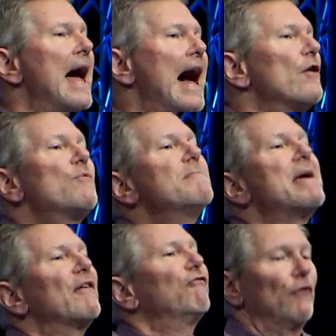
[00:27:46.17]
How do we
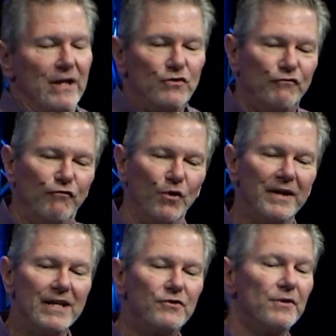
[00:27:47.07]
make friends for
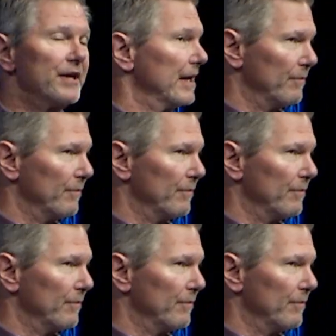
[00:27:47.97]
eternity?